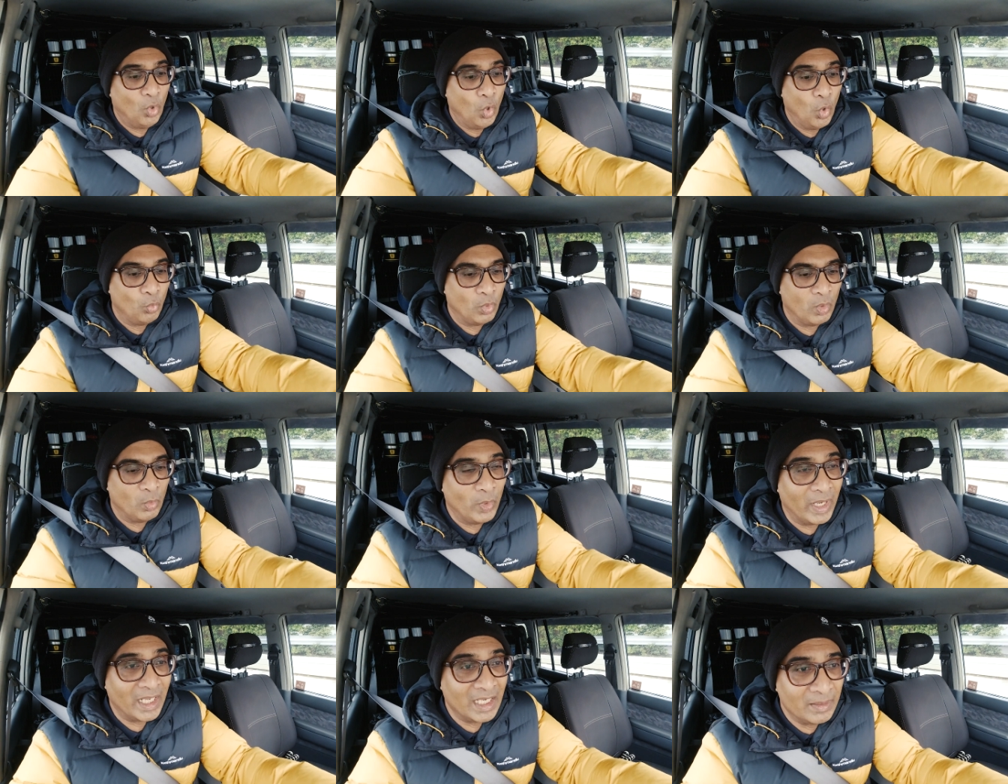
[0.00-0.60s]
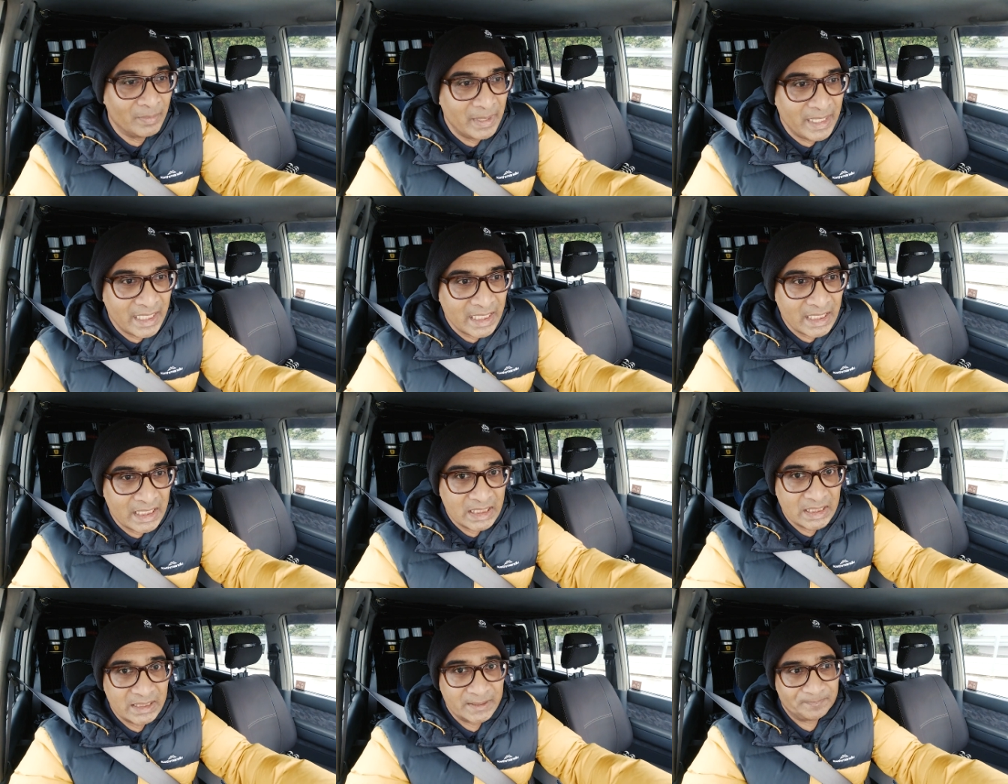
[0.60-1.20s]

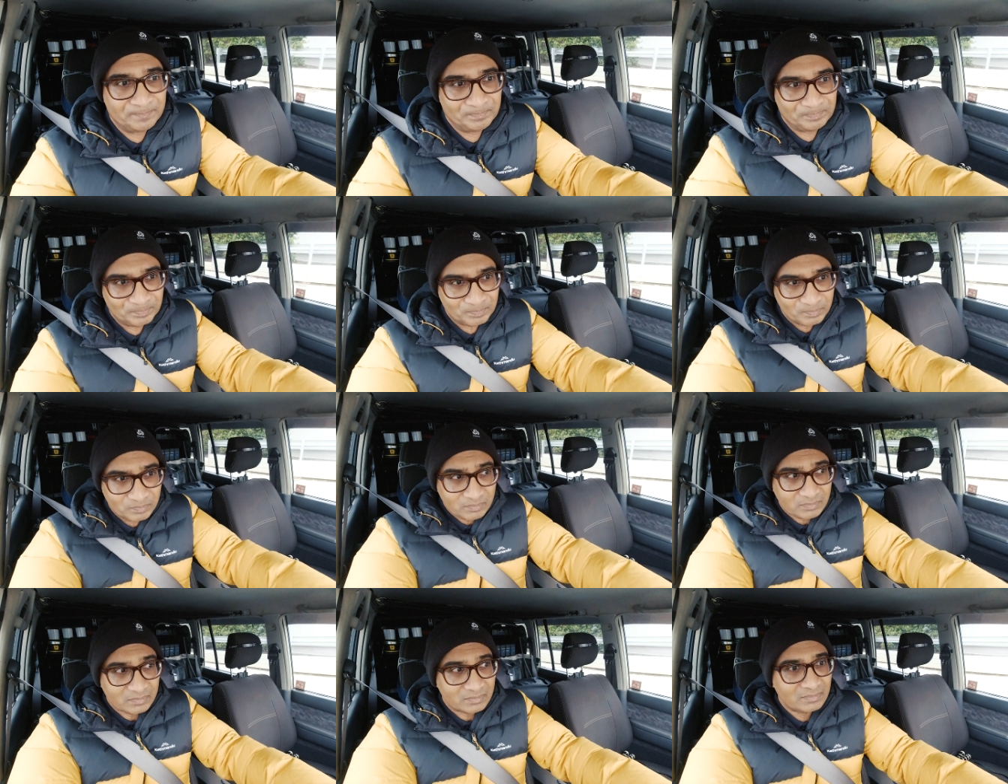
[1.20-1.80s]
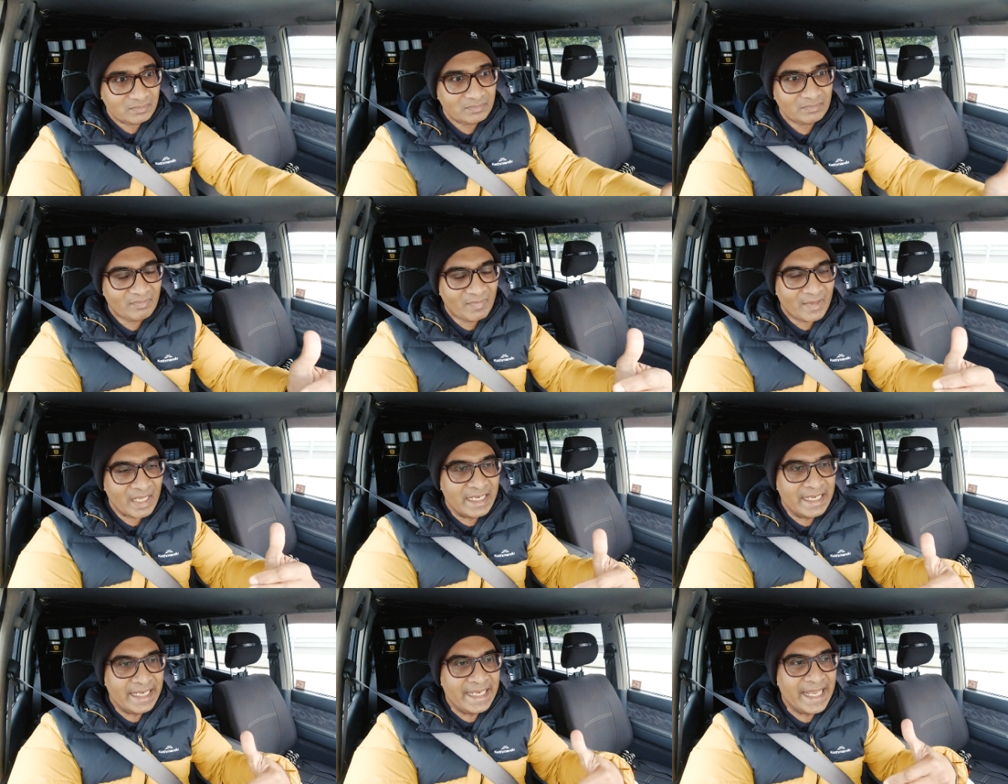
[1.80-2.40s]

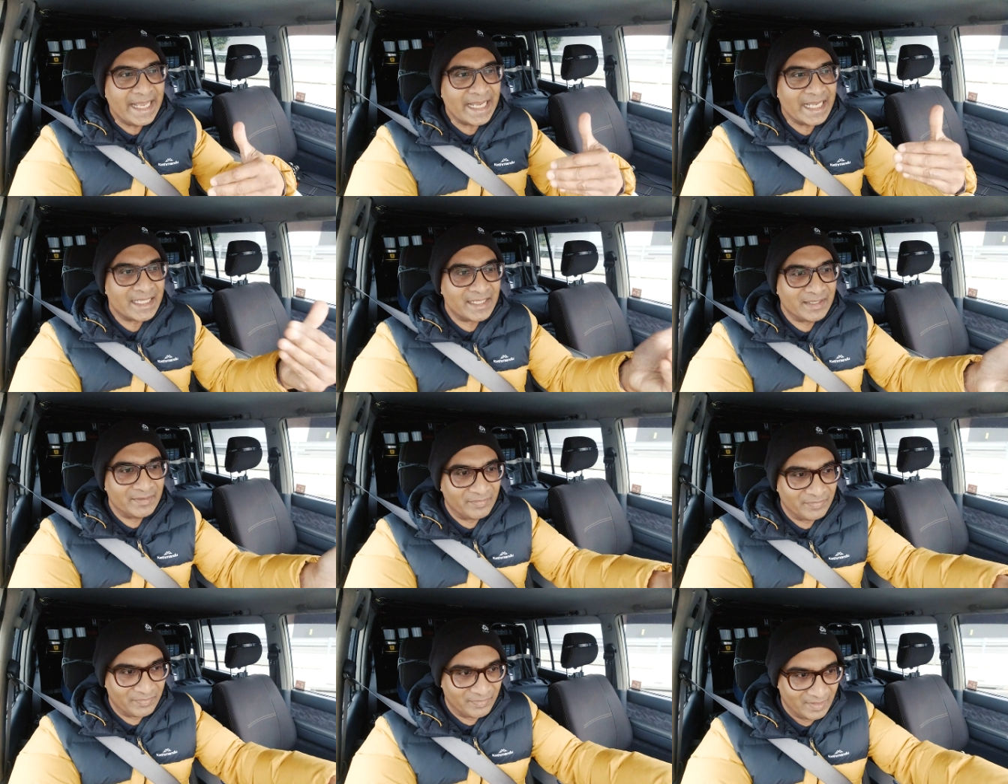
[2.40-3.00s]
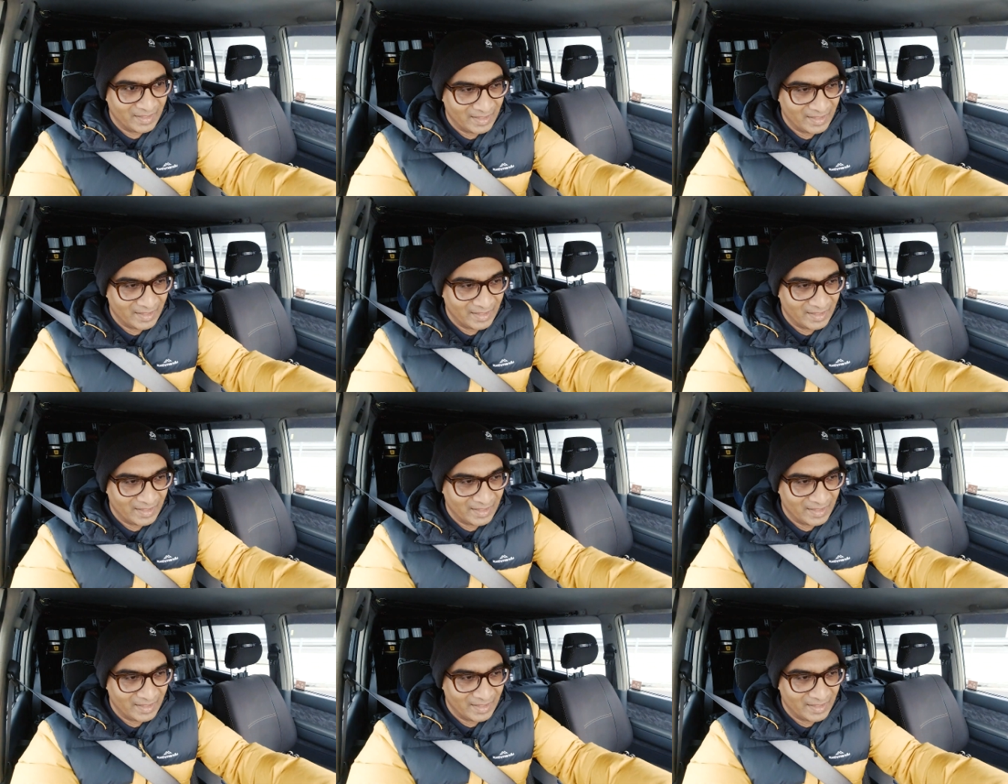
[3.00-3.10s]
overwhelming negative